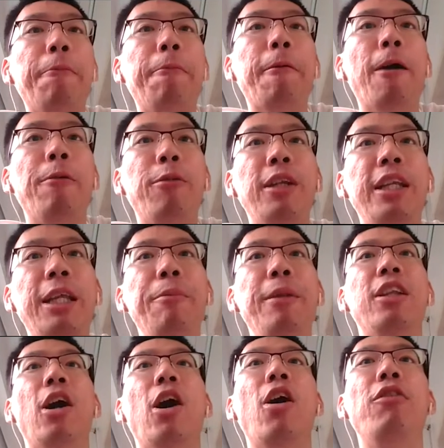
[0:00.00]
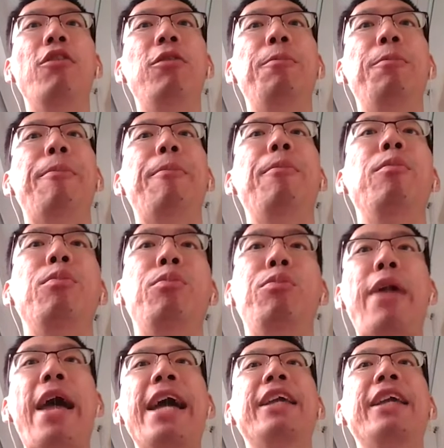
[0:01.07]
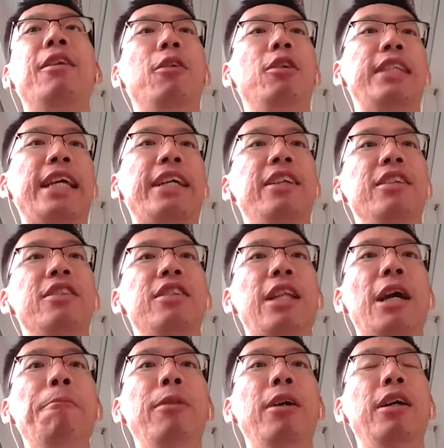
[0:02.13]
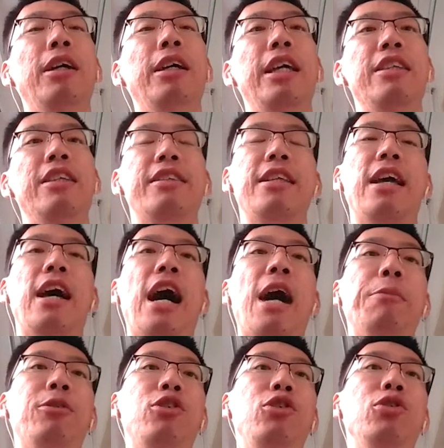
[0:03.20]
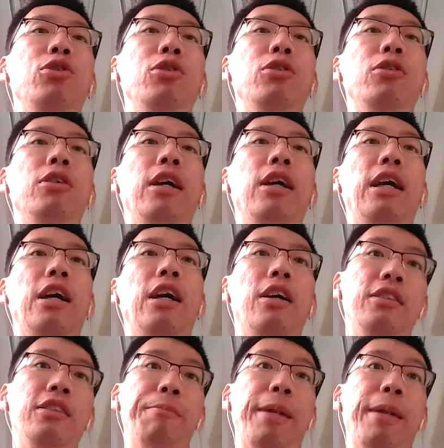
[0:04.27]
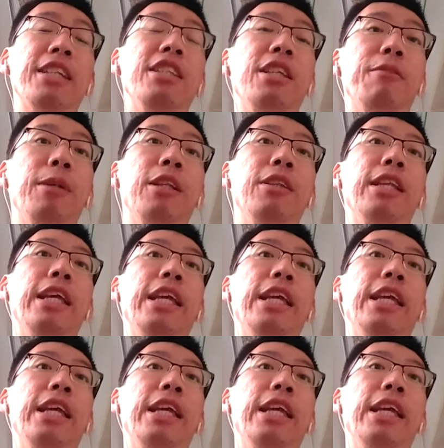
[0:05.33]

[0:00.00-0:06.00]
up, upper limit of packed sectors number is up to uh, the maximum